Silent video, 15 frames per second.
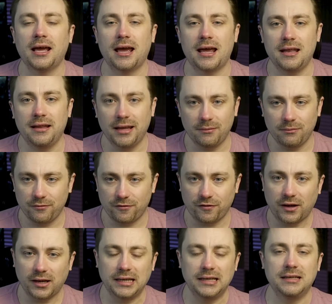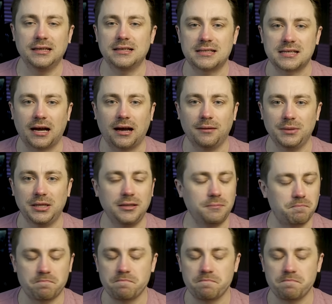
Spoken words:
and then finding Tommy,